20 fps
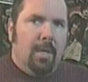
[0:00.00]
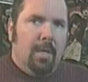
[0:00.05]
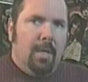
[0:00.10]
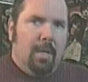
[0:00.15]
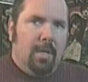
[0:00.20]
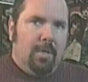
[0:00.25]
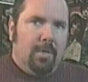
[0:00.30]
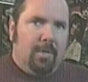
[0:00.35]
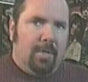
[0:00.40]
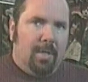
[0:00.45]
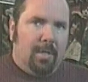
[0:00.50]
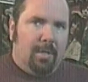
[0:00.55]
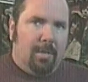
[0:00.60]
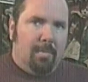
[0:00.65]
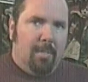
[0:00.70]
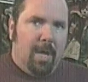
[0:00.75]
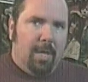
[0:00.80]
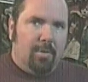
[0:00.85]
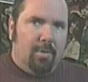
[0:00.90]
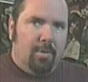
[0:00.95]
set the
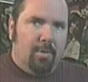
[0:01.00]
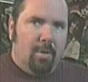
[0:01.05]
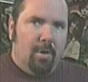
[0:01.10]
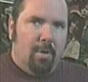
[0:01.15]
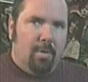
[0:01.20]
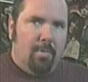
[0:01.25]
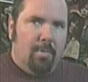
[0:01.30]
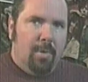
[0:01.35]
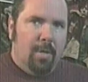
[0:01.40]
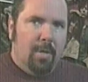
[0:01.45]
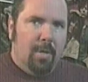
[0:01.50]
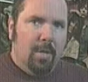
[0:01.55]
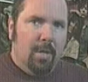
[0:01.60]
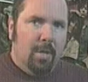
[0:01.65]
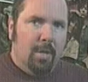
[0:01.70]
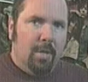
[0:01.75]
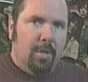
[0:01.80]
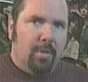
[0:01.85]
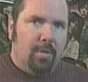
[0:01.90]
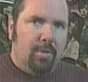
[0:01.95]
metronome
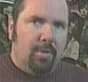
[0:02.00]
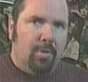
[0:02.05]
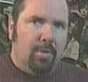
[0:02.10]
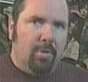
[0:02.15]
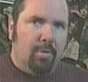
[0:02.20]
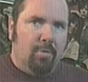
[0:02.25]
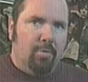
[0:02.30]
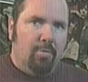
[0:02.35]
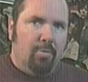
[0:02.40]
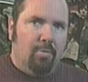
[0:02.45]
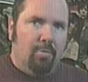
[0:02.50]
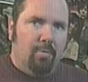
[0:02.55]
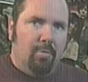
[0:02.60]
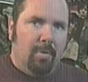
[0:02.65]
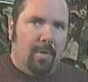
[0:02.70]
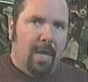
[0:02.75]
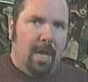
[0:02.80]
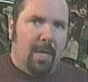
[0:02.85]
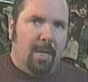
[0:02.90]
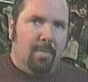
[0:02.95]
to
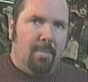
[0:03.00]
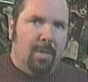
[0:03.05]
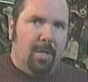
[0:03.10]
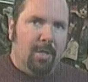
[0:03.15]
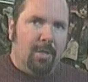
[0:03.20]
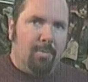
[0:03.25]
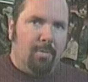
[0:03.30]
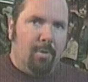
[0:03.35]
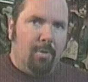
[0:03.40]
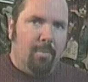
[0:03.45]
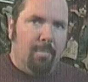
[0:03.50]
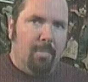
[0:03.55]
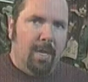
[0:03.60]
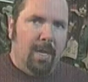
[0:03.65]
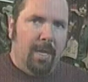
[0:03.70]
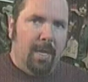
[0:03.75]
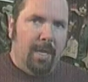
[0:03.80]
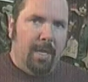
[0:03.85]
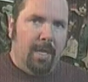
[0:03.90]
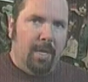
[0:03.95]
90 beats per
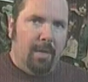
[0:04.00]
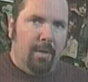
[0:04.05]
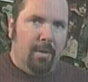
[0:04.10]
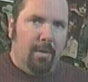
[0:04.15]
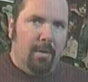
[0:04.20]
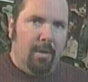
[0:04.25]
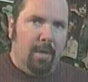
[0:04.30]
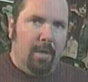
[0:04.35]
minute here,